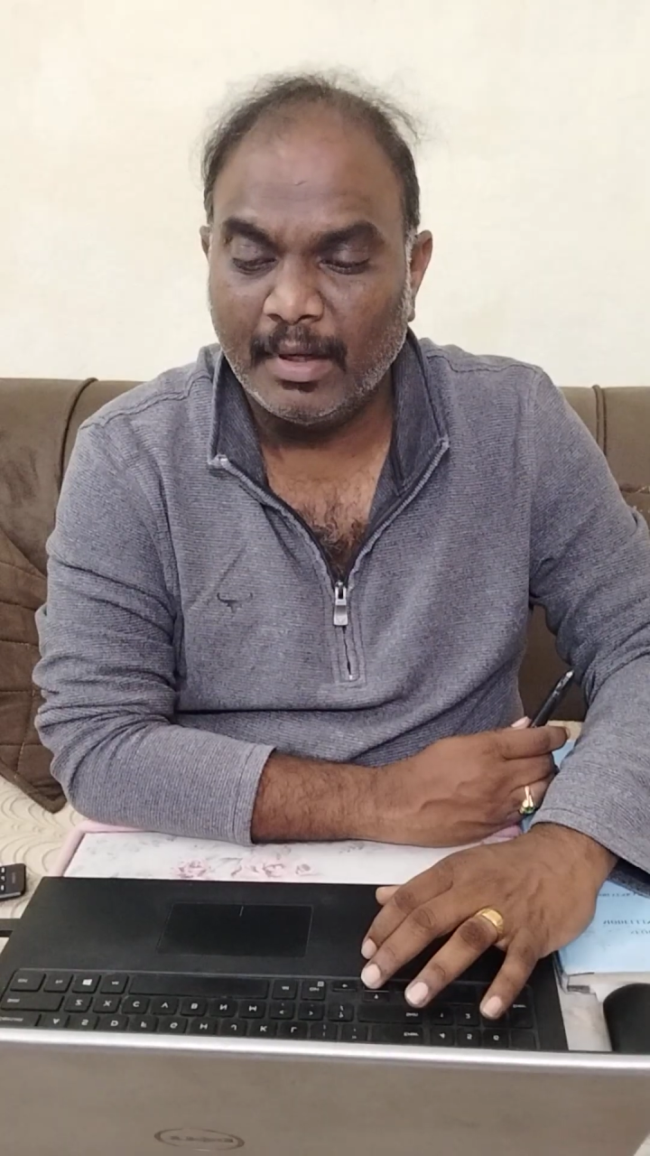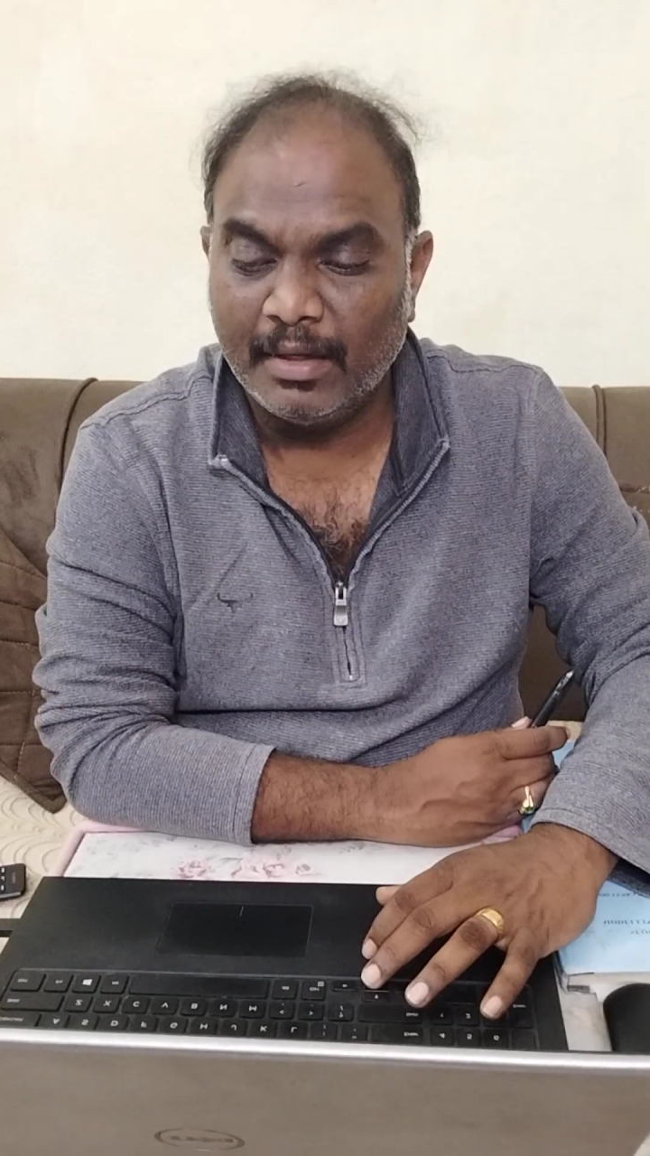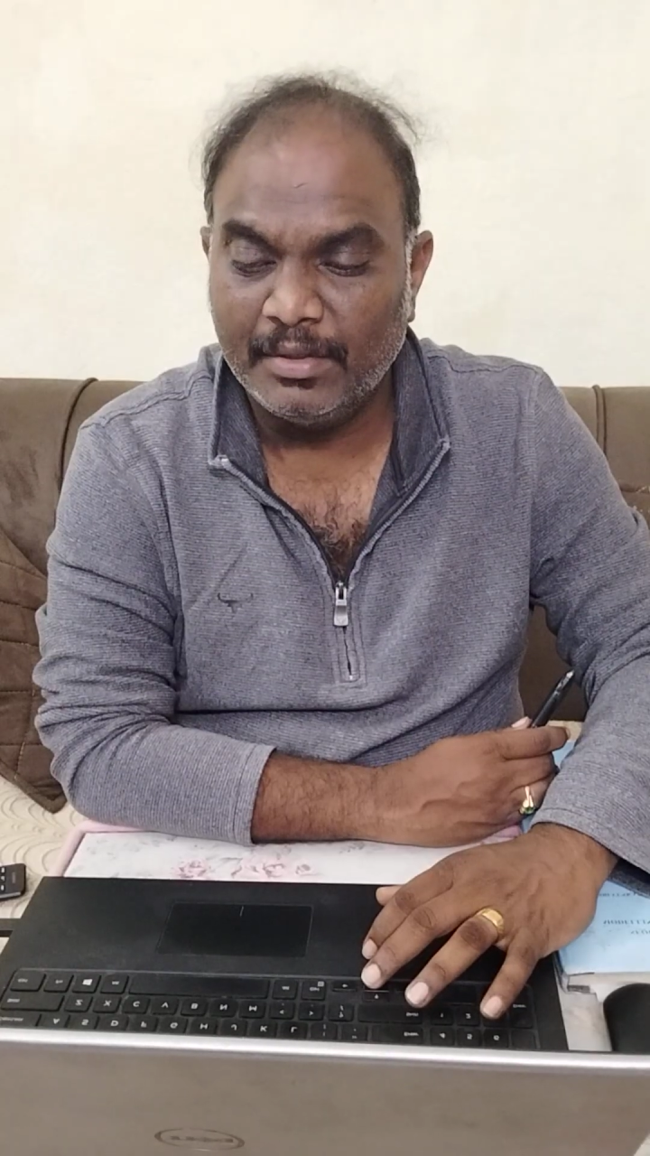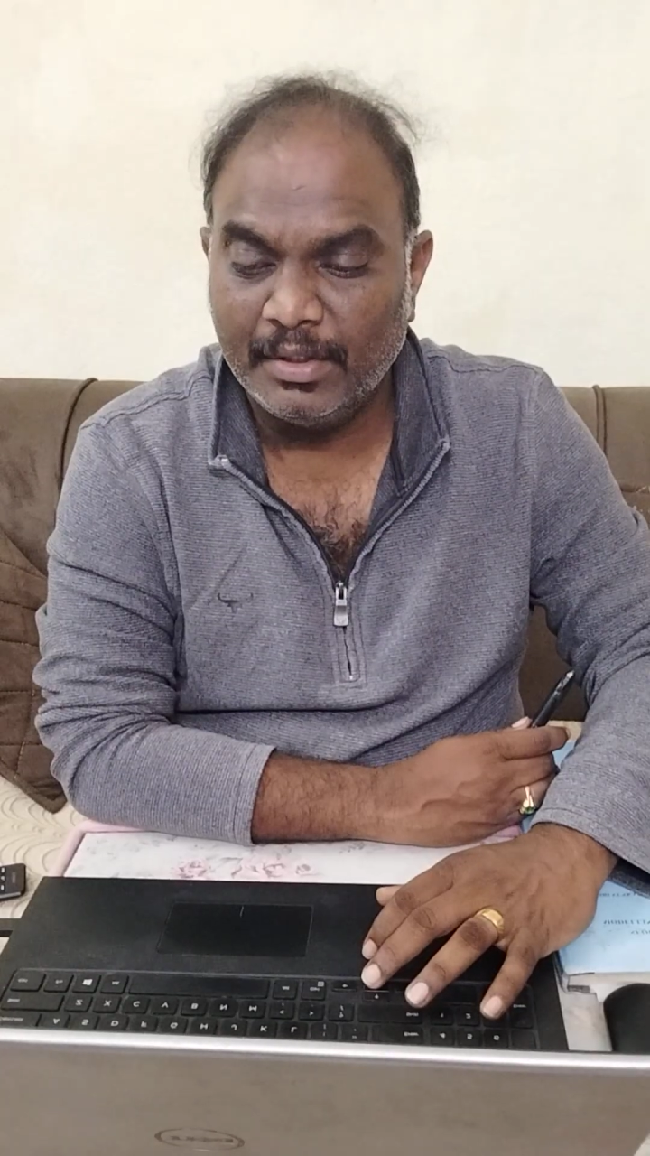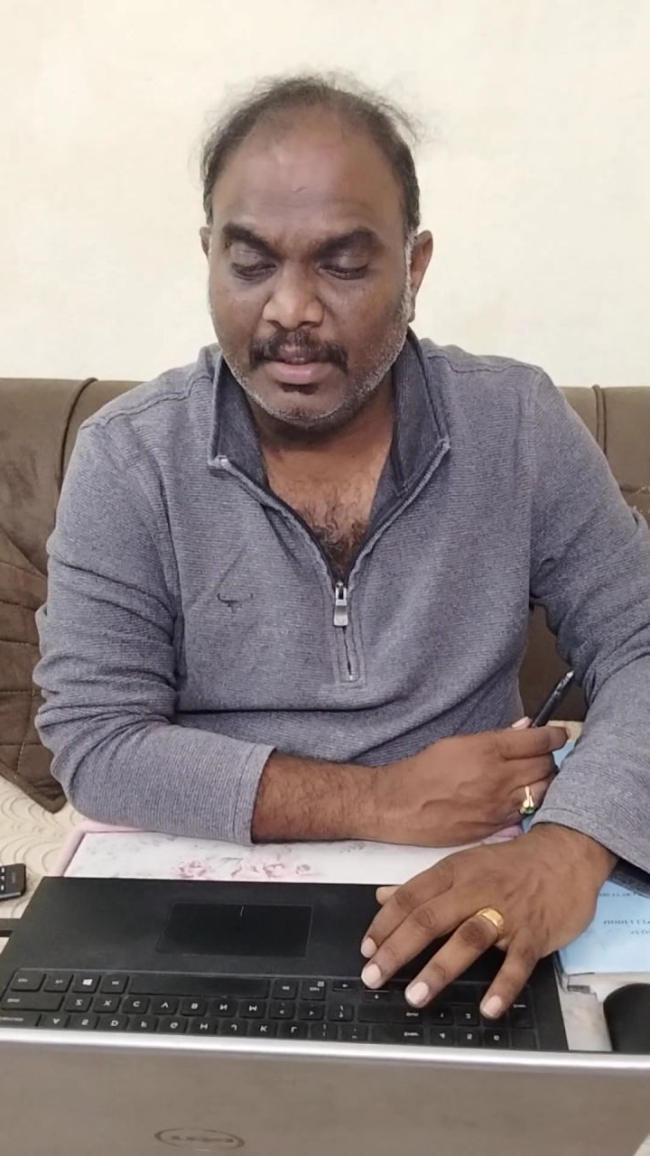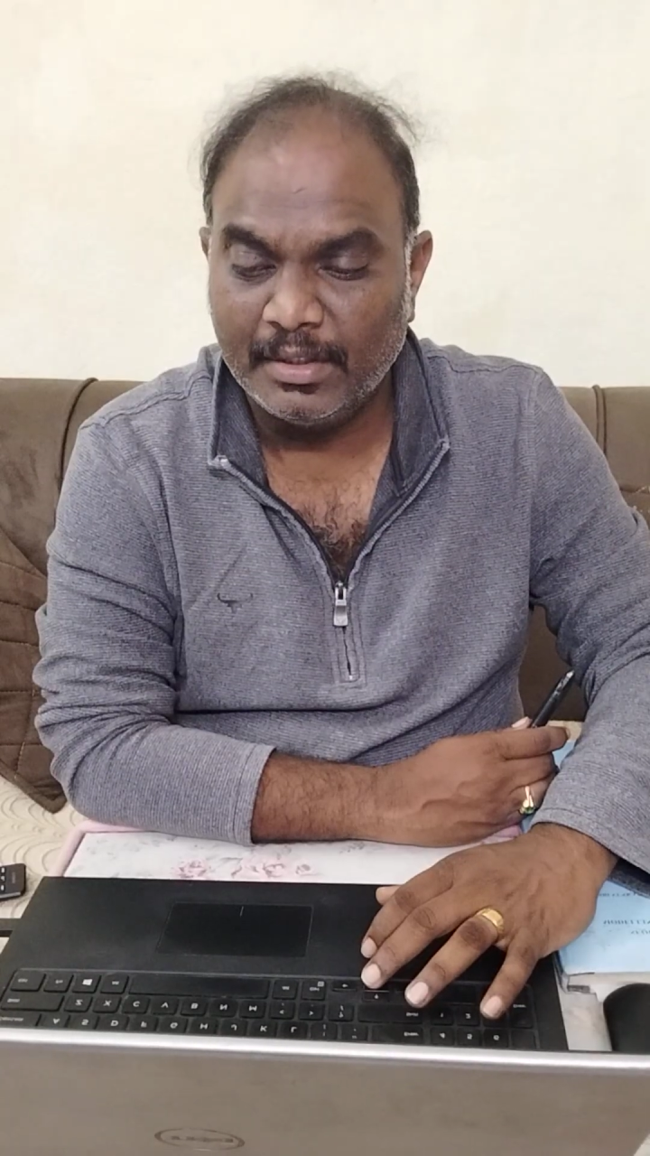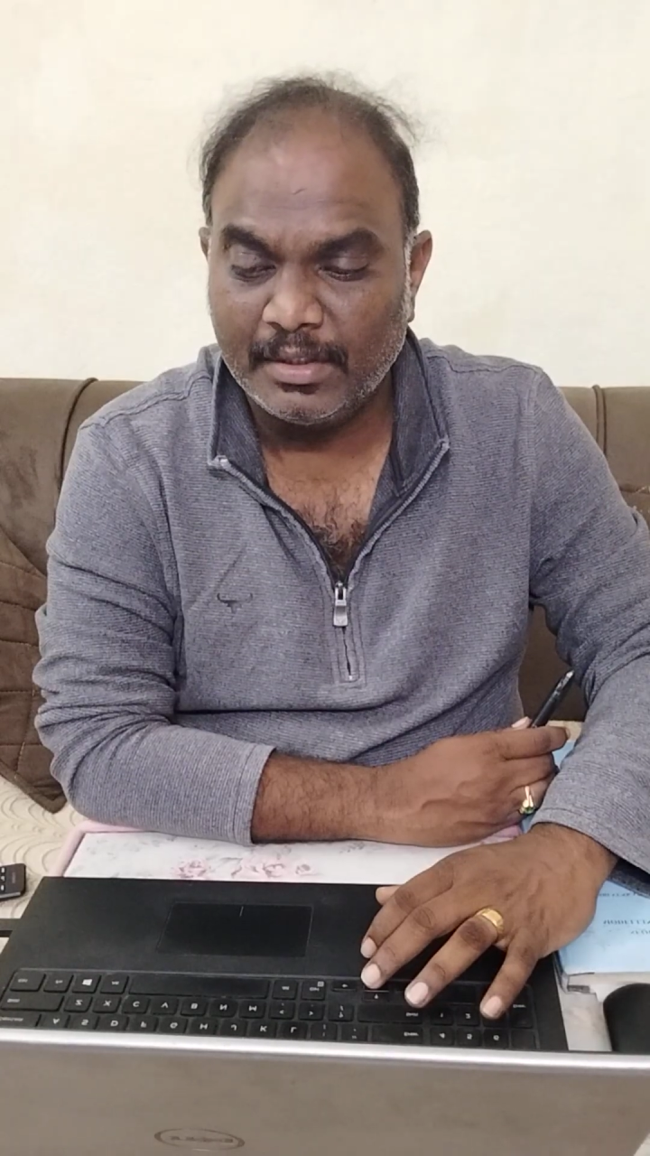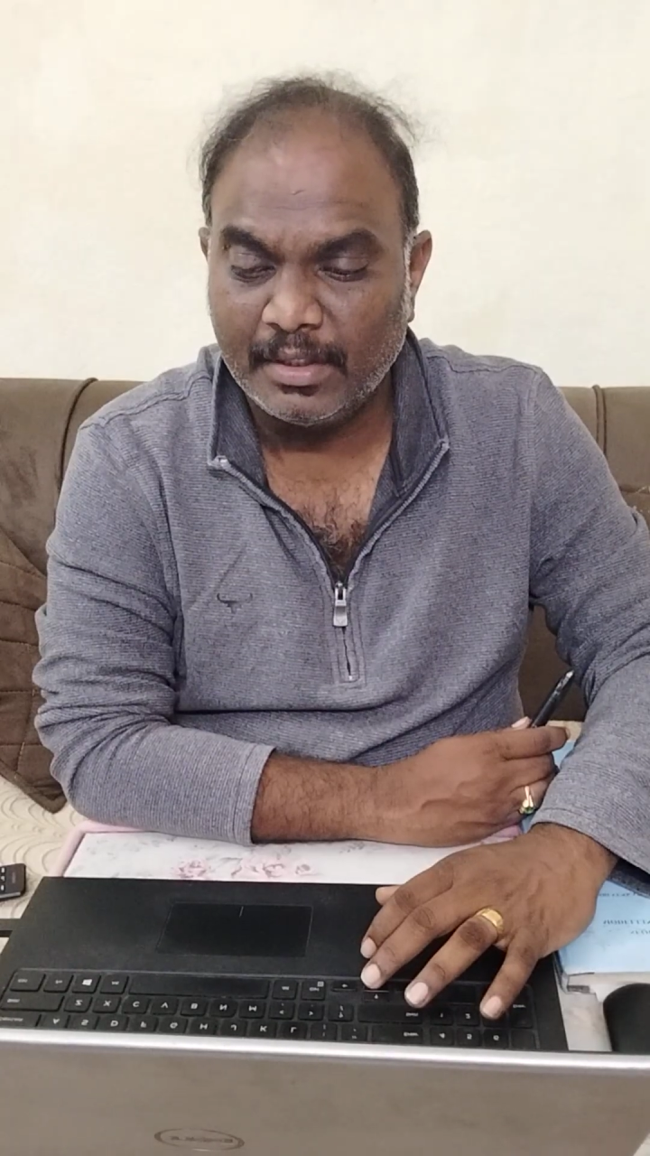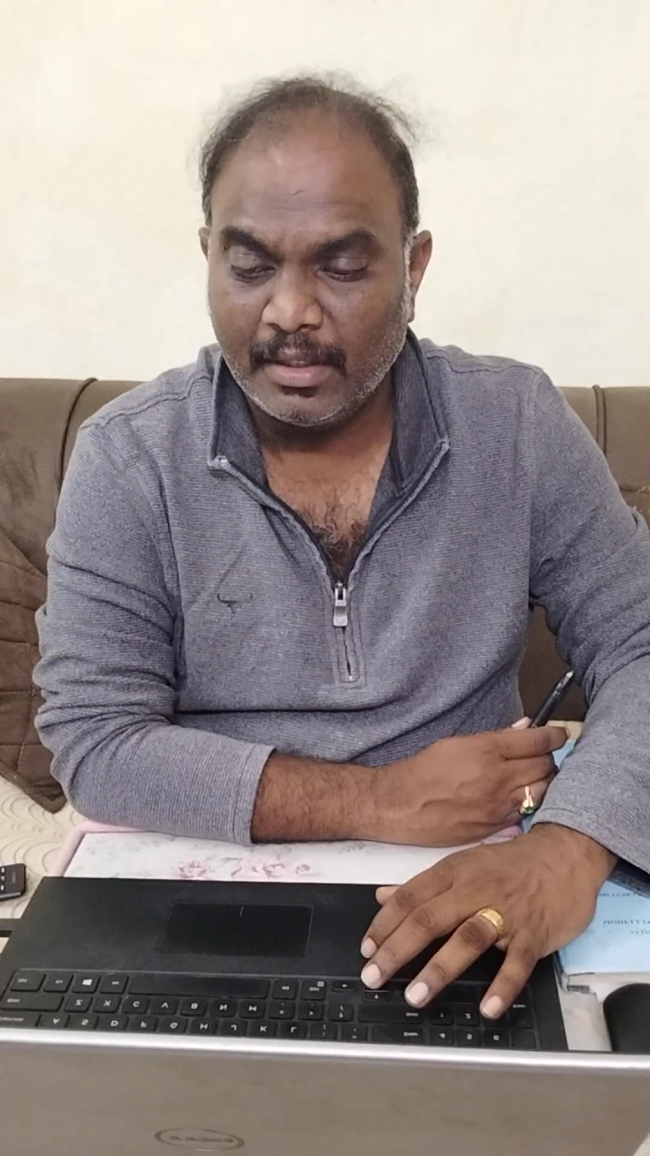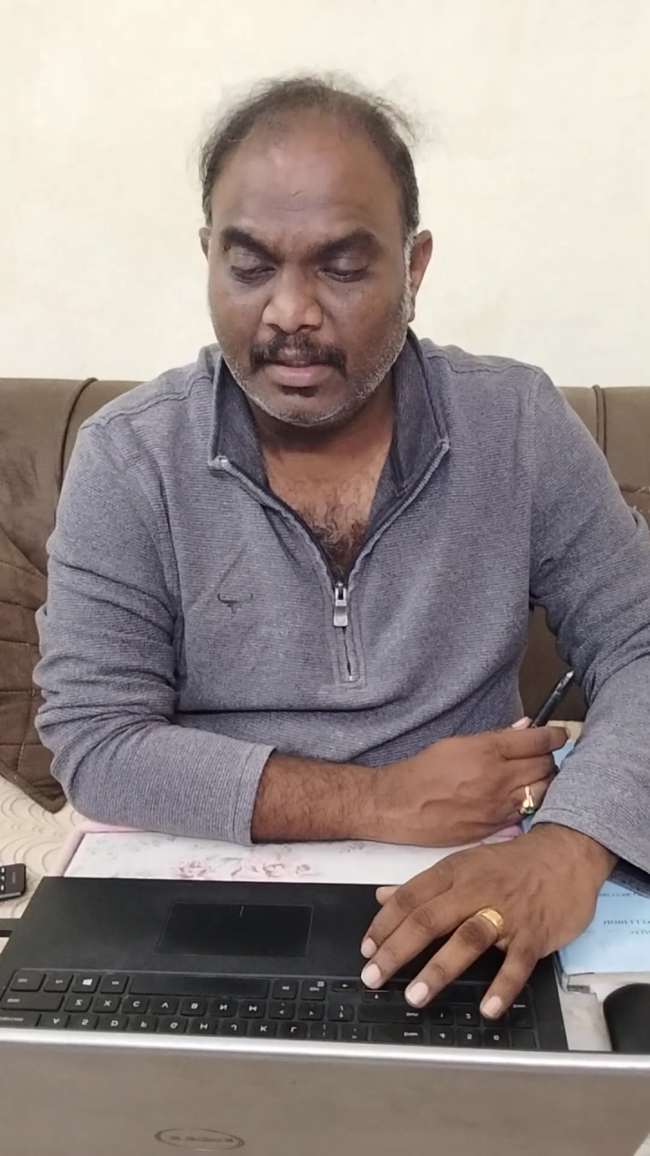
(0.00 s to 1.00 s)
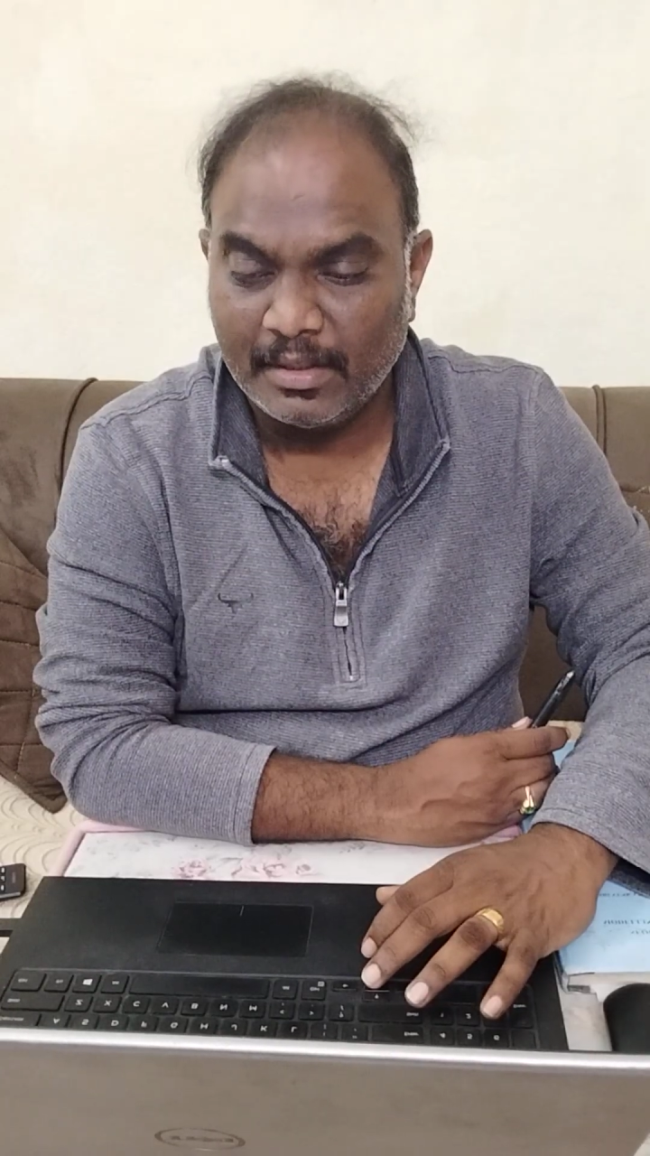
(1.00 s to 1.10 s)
energy is